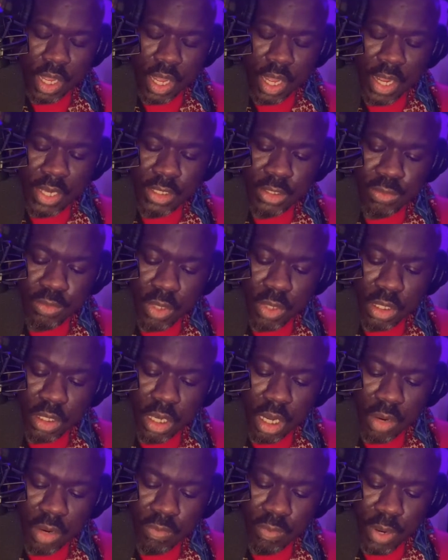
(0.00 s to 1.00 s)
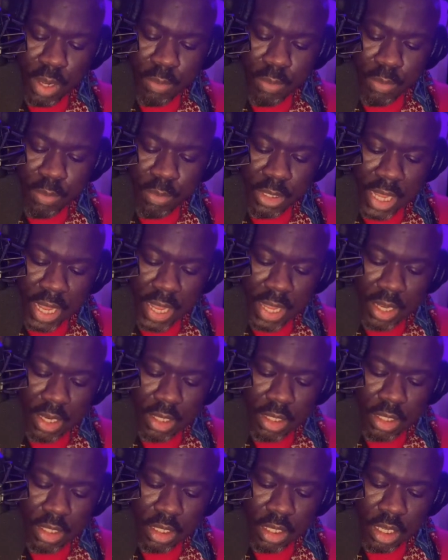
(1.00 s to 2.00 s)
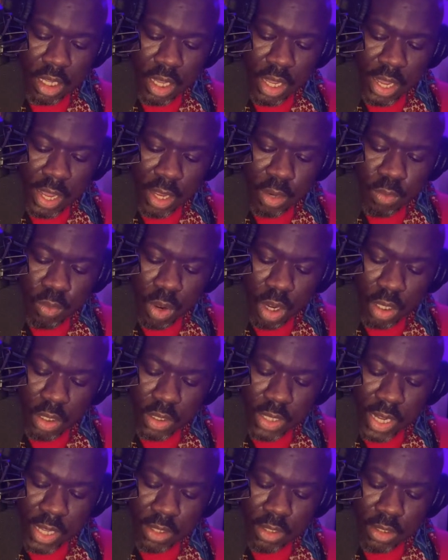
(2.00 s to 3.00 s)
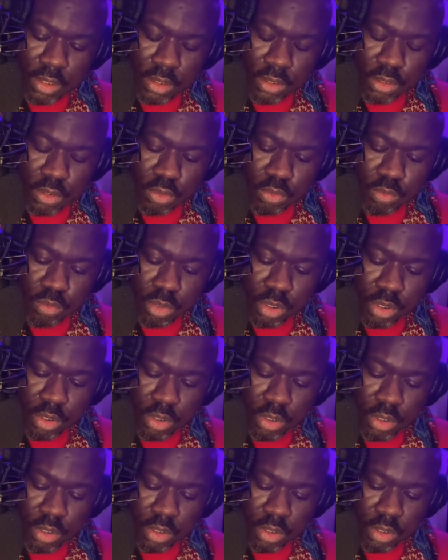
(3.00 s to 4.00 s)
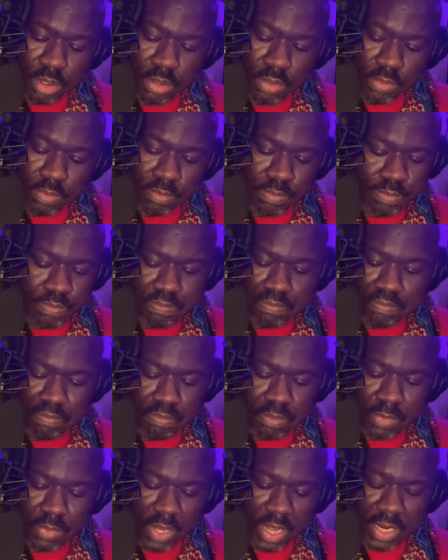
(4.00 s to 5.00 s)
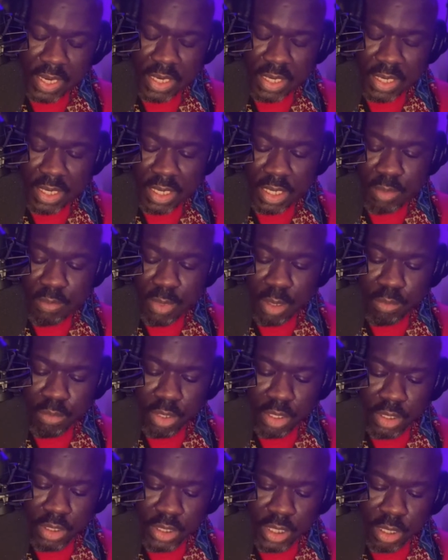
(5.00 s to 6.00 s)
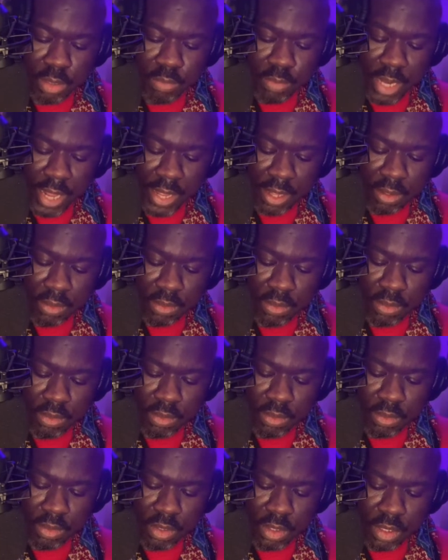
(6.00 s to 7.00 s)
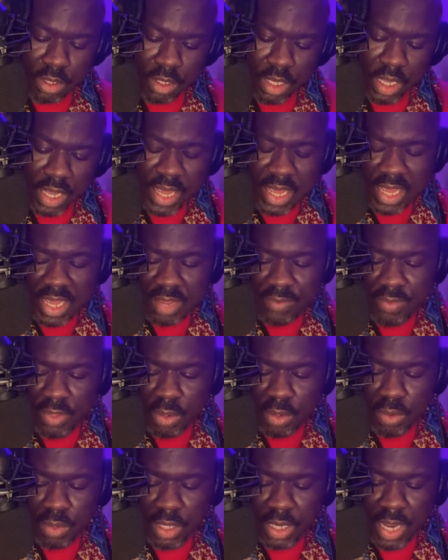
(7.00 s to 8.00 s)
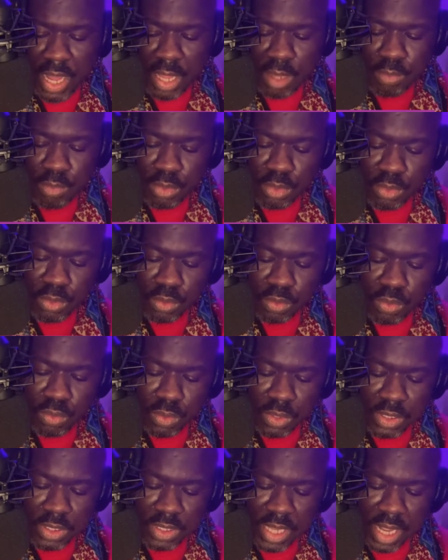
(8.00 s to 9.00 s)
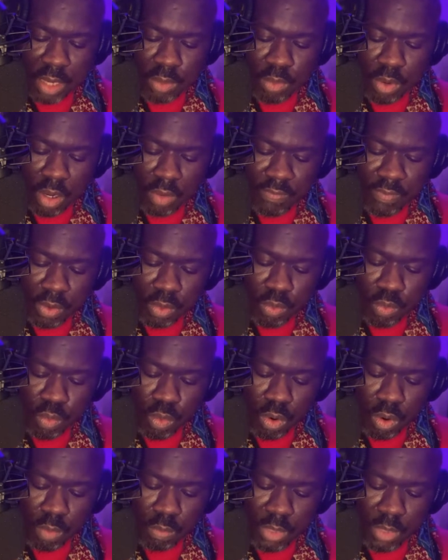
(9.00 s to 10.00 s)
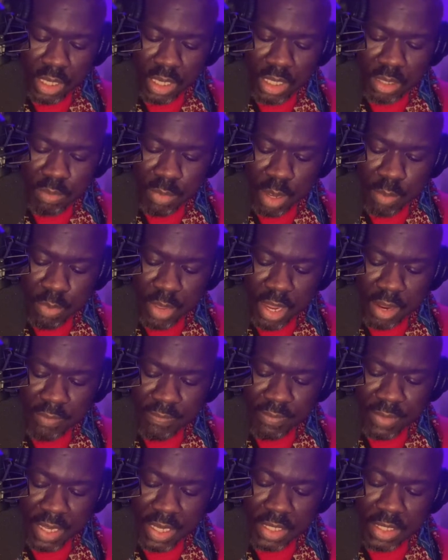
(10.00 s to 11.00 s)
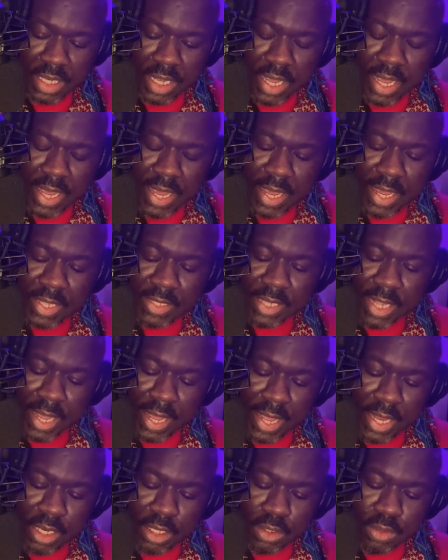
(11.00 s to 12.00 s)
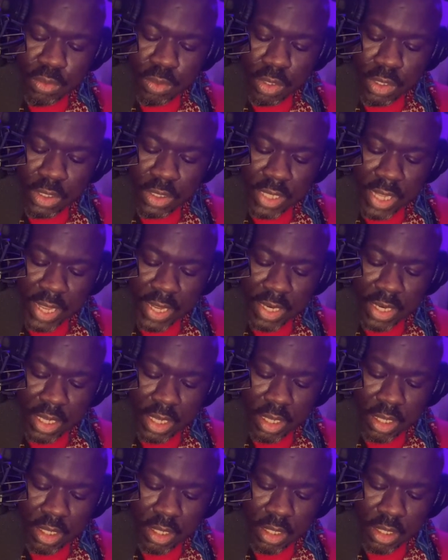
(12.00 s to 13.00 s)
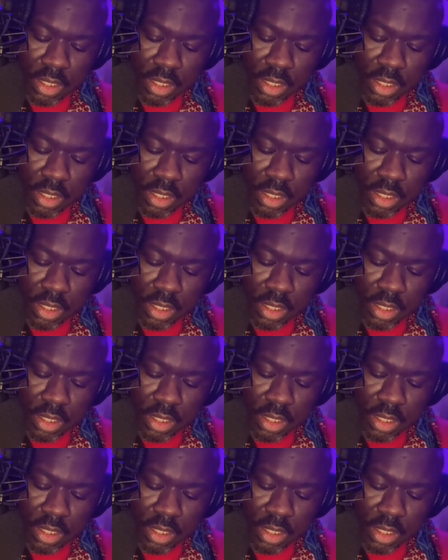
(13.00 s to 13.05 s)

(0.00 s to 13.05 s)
I shrugged off Raymond's hand and walked down the stoop. I didn't need my brother's help now. Even though the night was cool, the sidewalk felt warm beneath my bare feet as I headed toward Sandy.